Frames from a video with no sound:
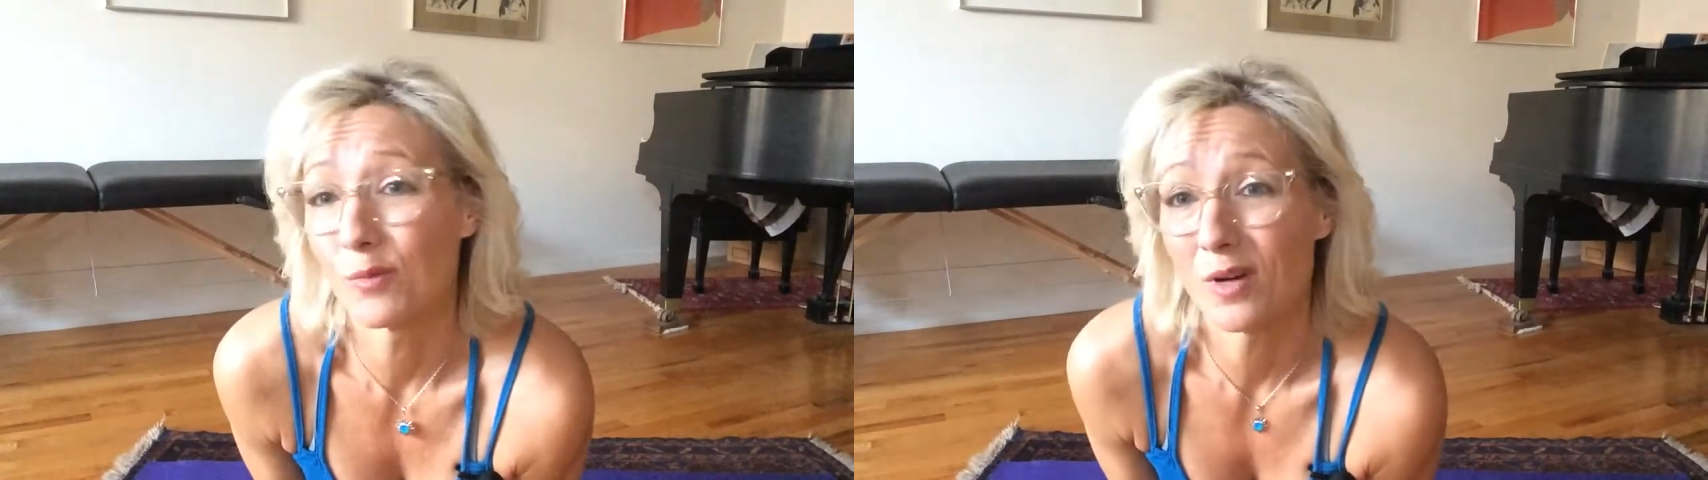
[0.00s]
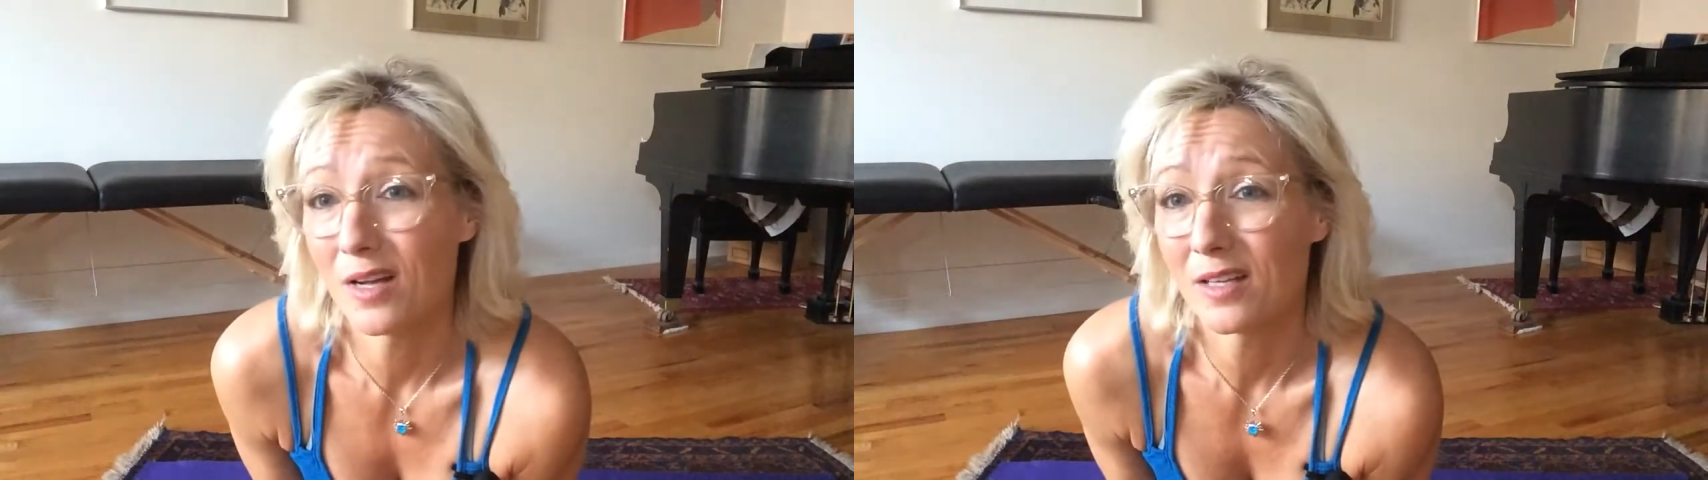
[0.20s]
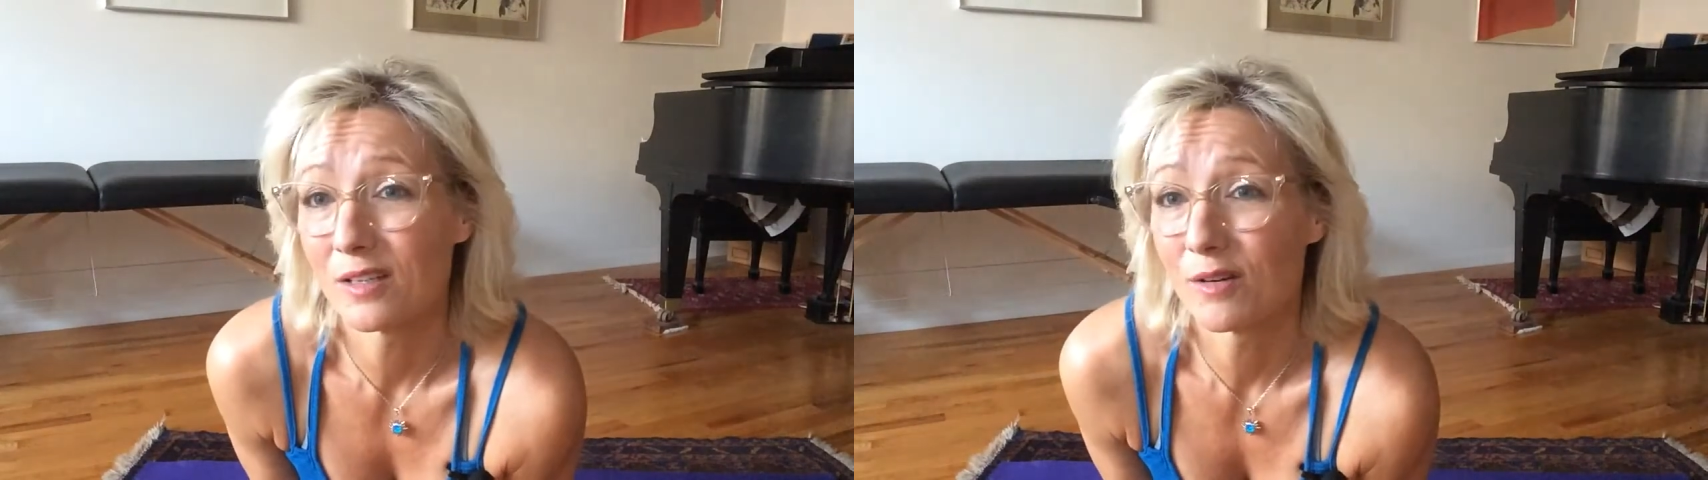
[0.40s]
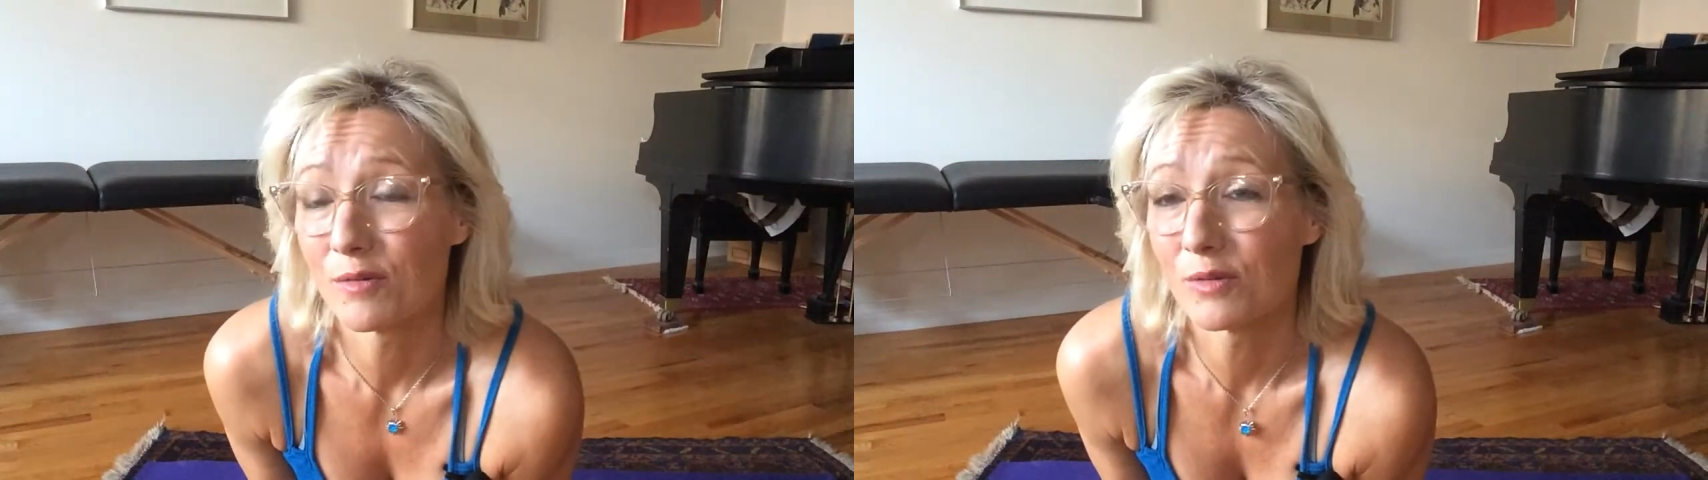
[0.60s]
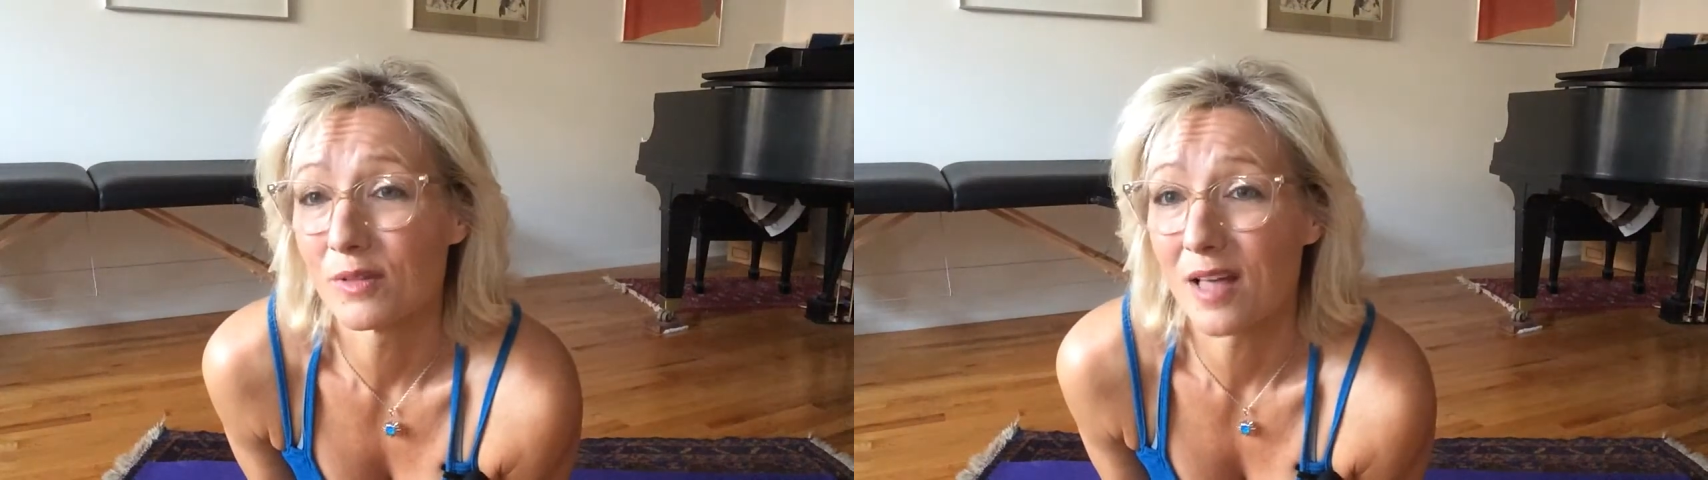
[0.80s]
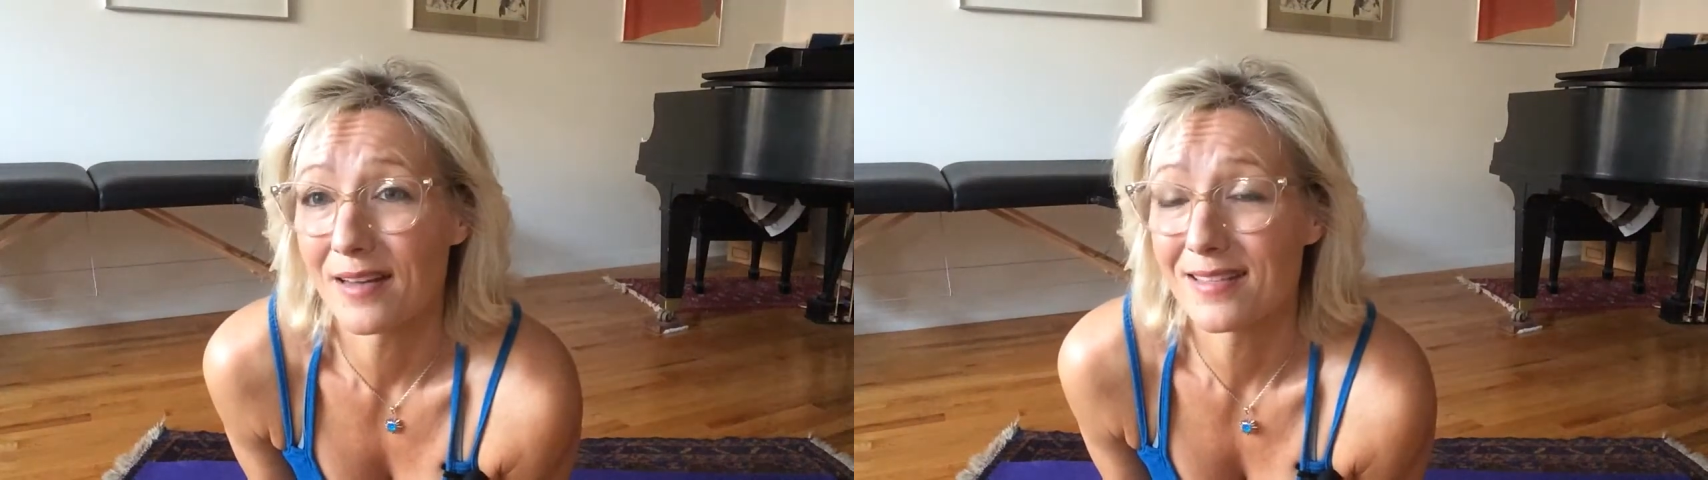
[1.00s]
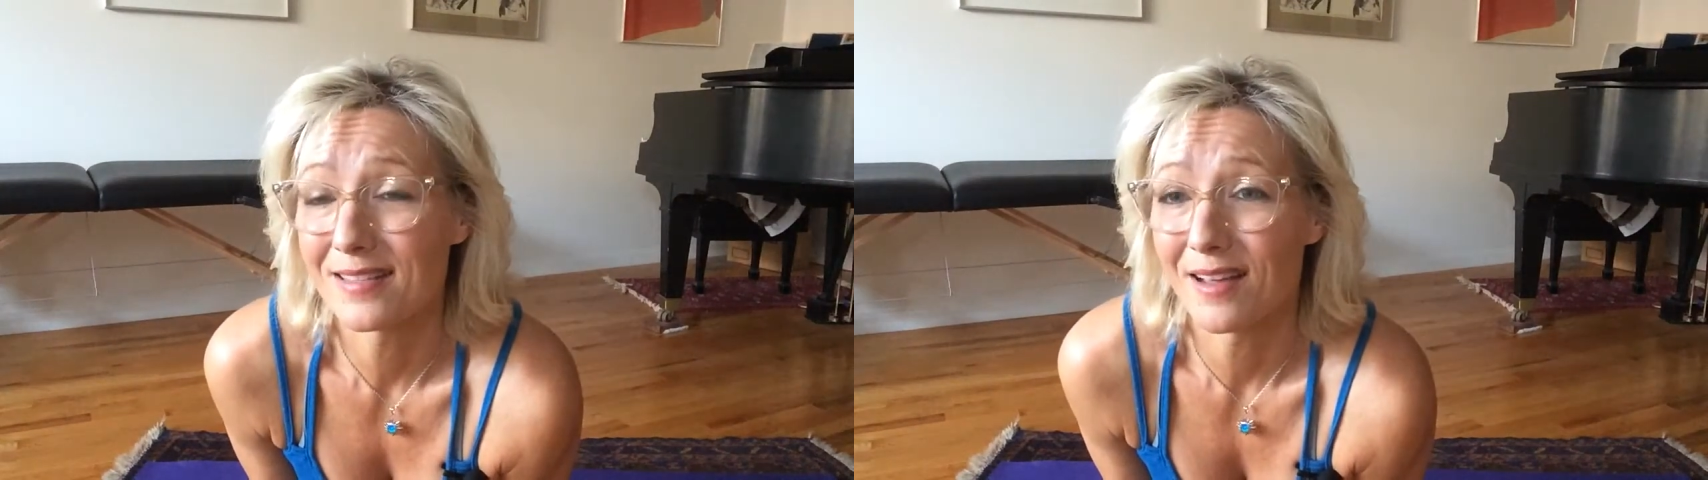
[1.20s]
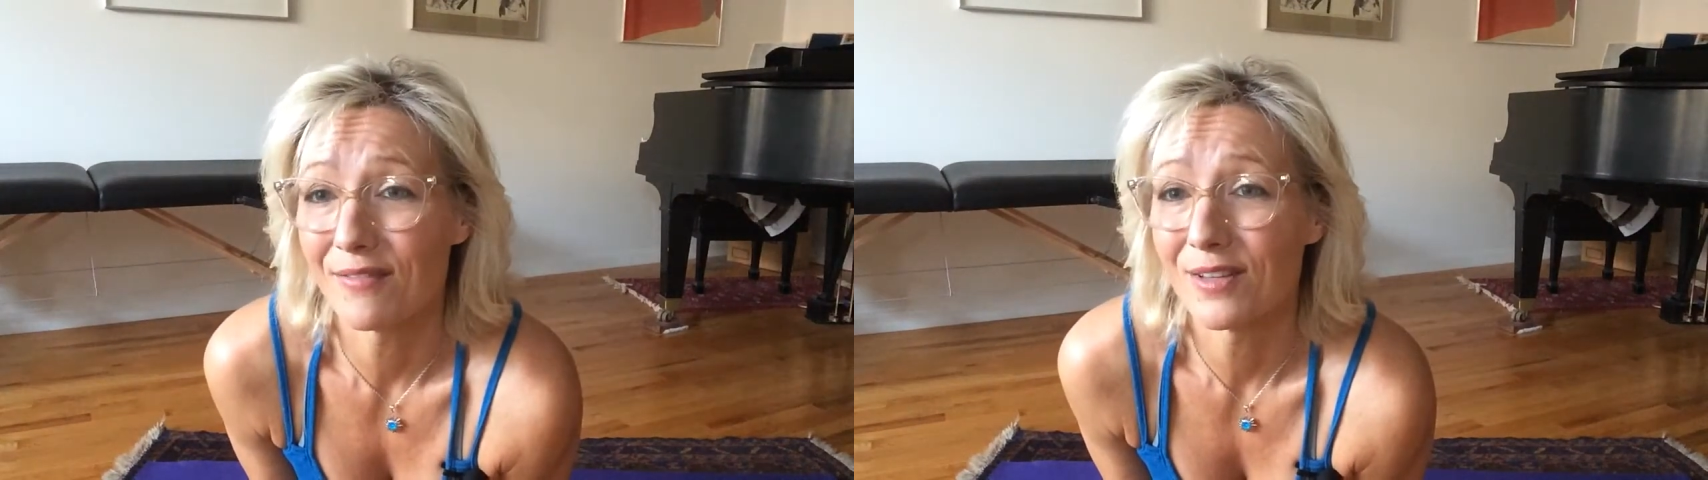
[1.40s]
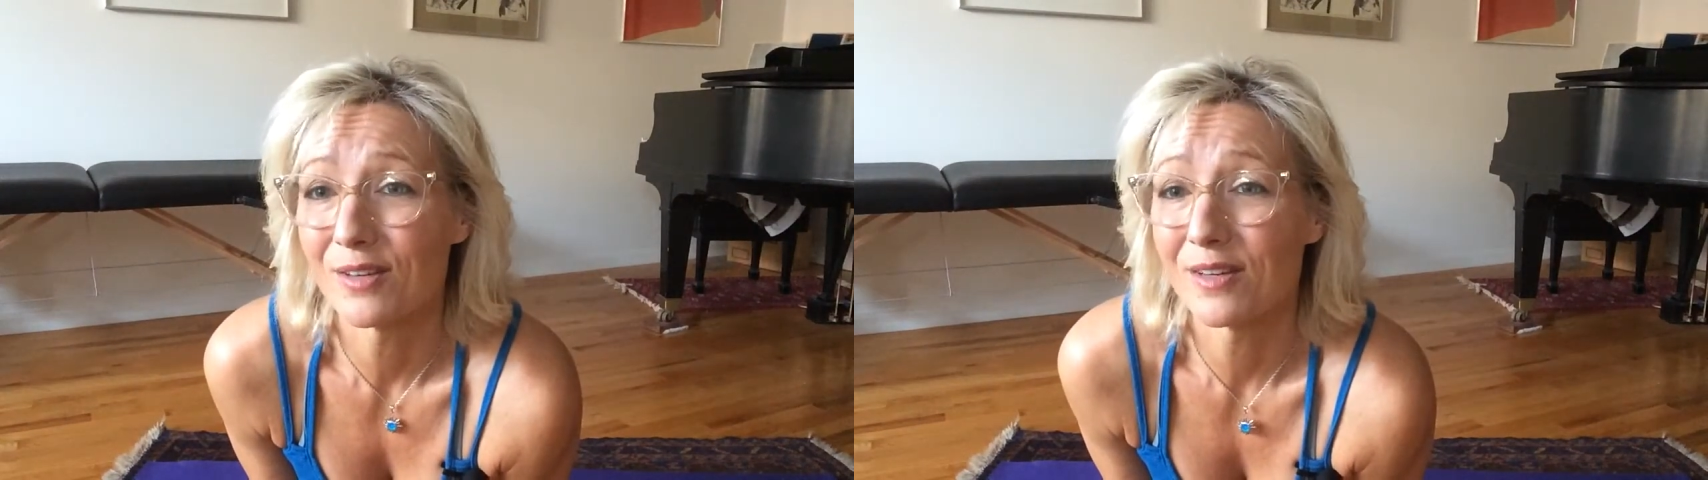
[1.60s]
not going to go through a lot of stuff here,